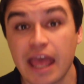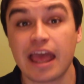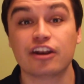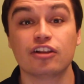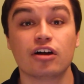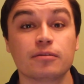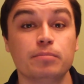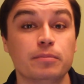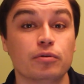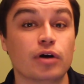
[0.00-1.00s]
And a lot of
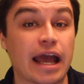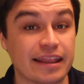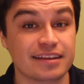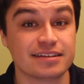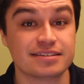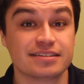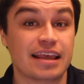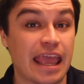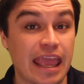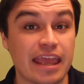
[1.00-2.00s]
people at this
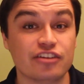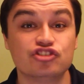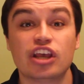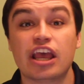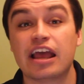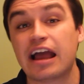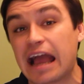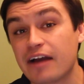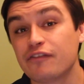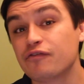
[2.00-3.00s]
age
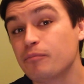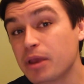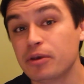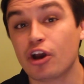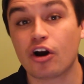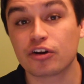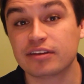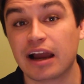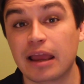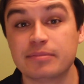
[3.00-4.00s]
have maybe a hard
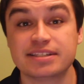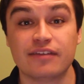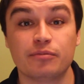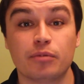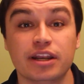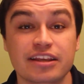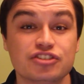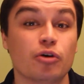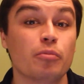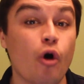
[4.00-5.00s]
time saving money,
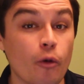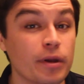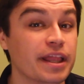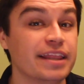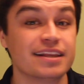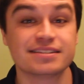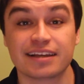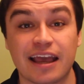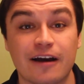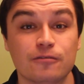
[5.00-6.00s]
so I'm hoping that this
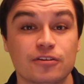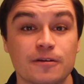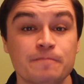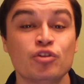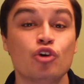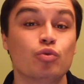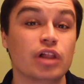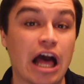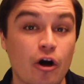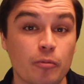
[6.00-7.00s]
account will
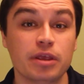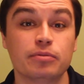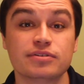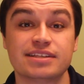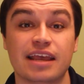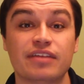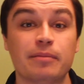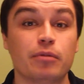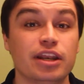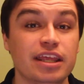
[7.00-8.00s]
help people save
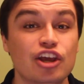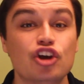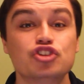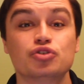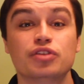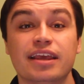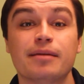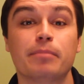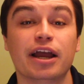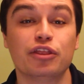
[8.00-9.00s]
that money so they
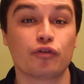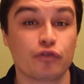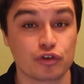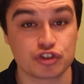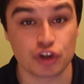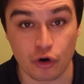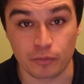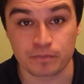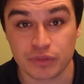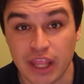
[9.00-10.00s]
can buy their first
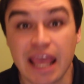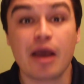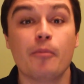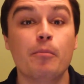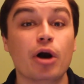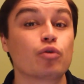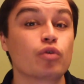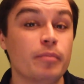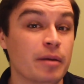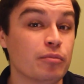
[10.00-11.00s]
home. But
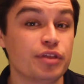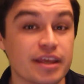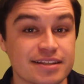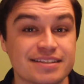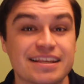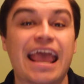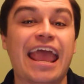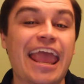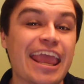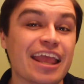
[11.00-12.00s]
remember this,
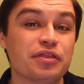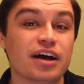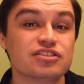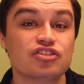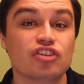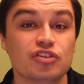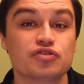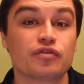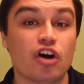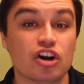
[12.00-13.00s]
$8,000
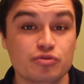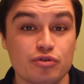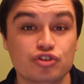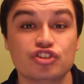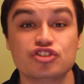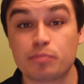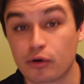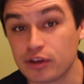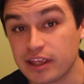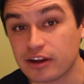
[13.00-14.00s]
of contributions
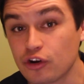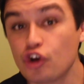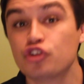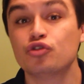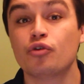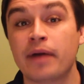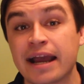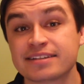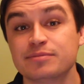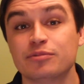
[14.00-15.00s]
per year to a
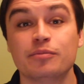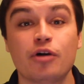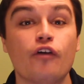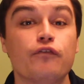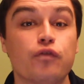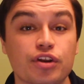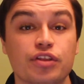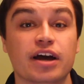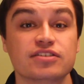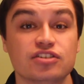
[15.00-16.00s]
maximum of
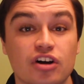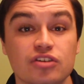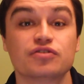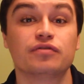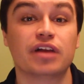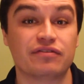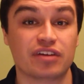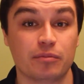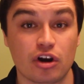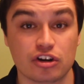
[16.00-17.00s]
$40,000 of
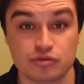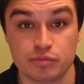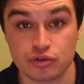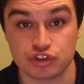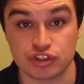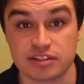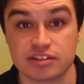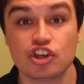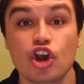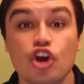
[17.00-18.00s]
lifetime
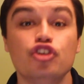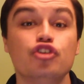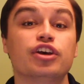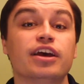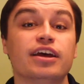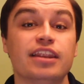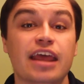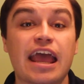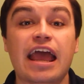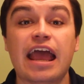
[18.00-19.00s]
contributions. You can
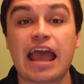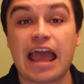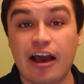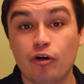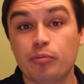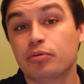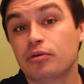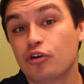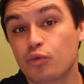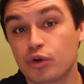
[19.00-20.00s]
help
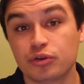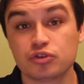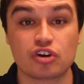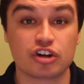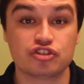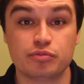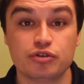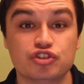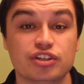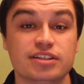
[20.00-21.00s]
with those
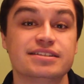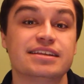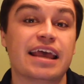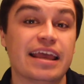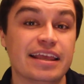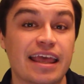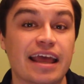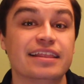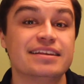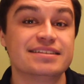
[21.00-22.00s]
contributions,
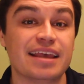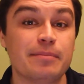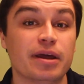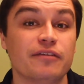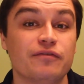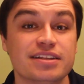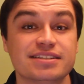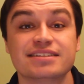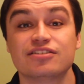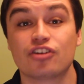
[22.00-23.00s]
get the same benefits
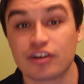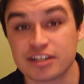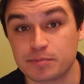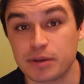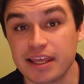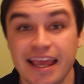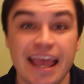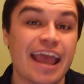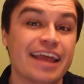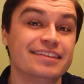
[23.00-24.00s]
as an RSP,
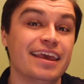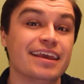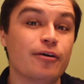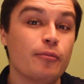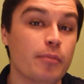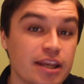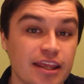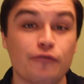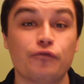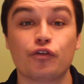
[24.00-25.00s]
and take out
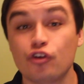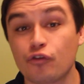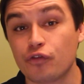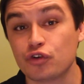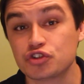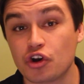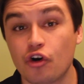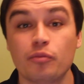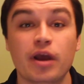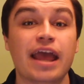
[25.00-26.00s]
money for your first
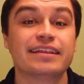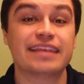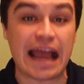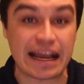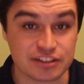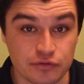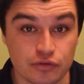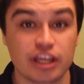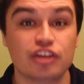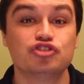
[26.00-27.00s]
home
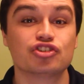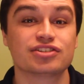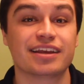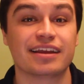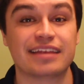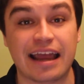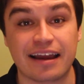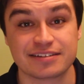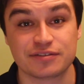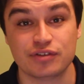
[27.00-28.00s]
tax-free, just like a
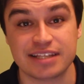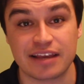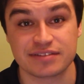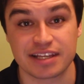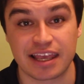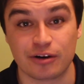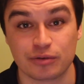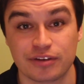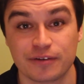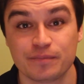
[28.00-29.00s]
tax-free savings
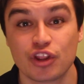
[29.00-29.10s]
account.